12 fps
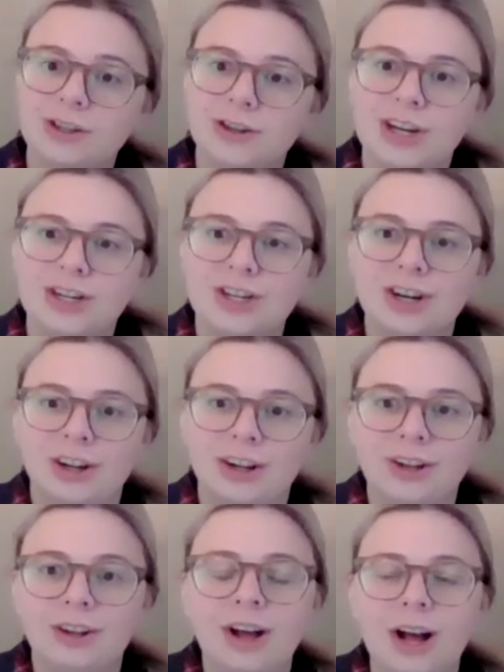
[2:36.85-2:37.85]

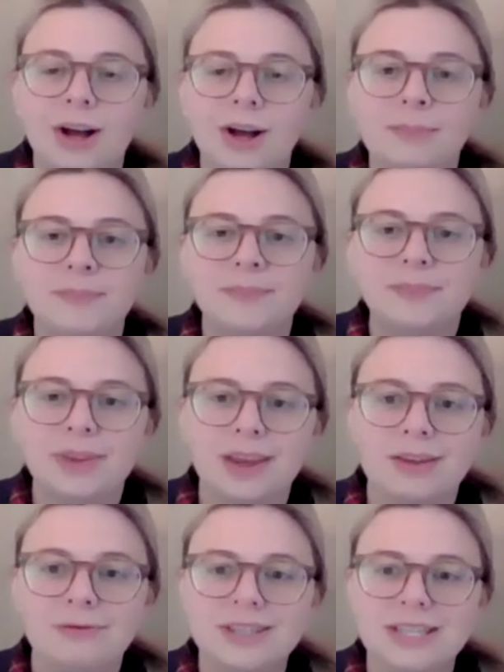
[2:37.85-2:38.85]
traditional
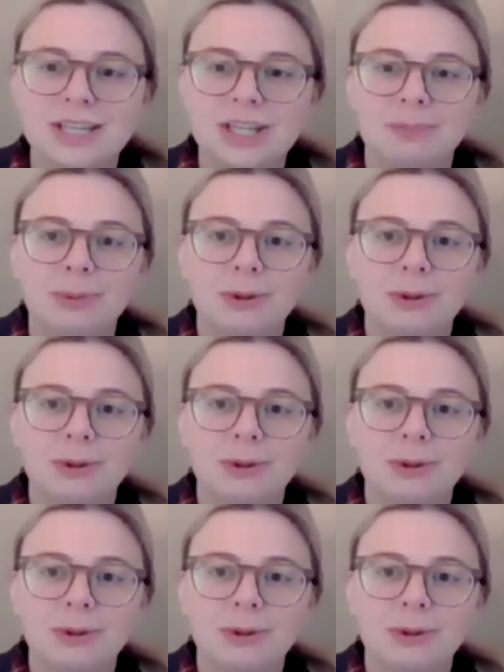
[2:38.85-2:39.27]
physician